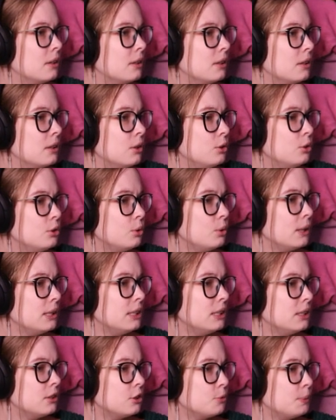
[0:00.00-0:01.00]
Who do I
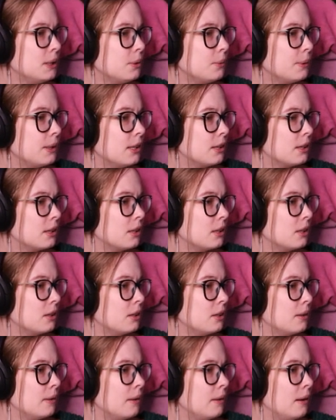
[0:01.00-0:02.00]
need to speak with?
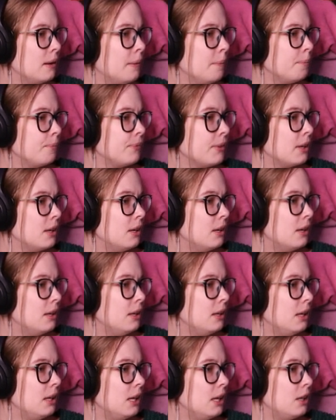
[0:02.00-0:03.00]

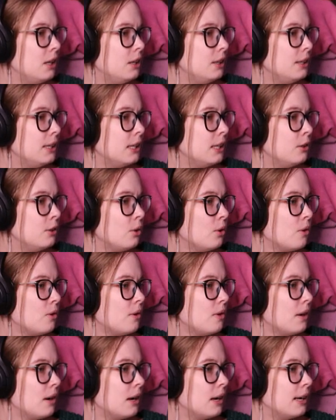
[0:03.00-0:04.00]

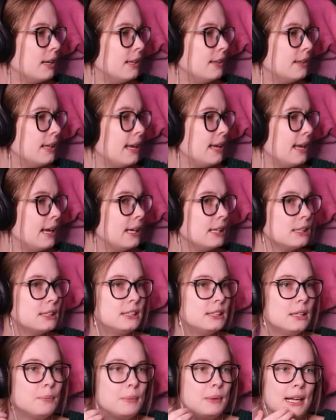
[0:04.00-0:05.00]
Eleonora in the
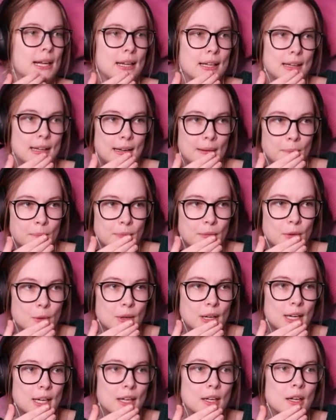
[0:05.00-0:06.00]
airship landing.
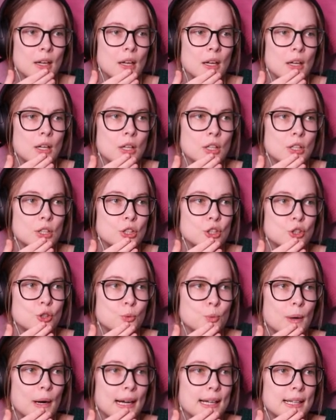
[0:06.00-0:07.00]
Okay, so
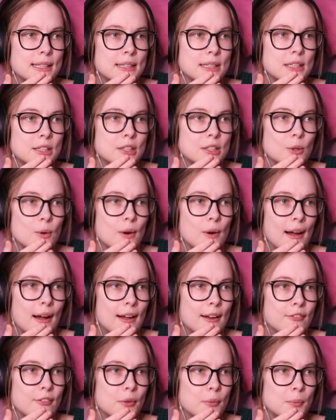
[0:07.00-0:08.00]
why is it so
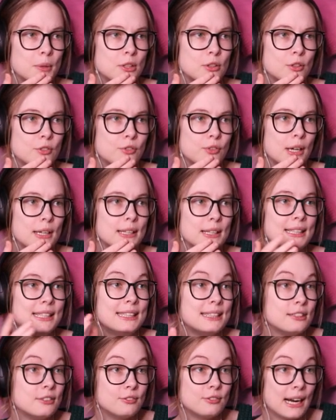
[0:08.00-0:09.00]
hard for me to find?
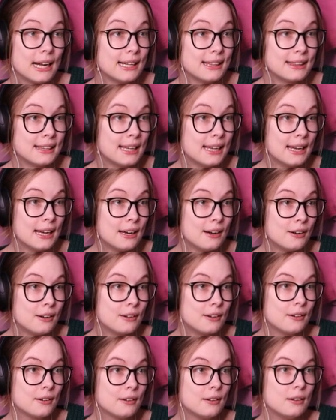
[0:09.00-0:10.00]
It's right
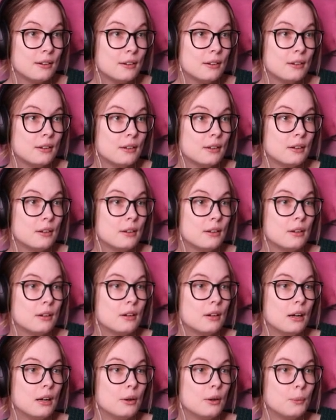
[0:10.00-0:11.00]
there!
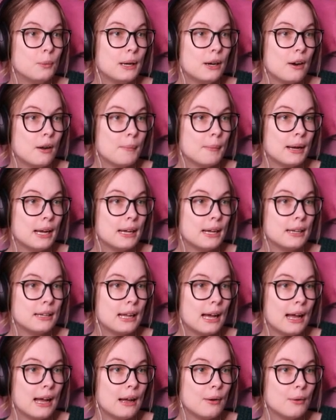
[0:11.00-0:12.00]
And where am I
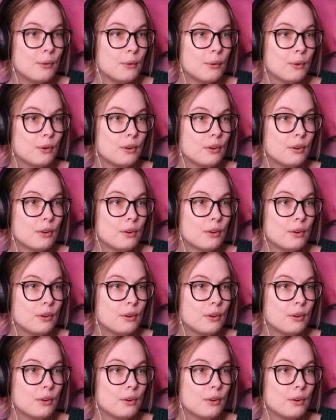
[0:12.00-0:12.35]
now?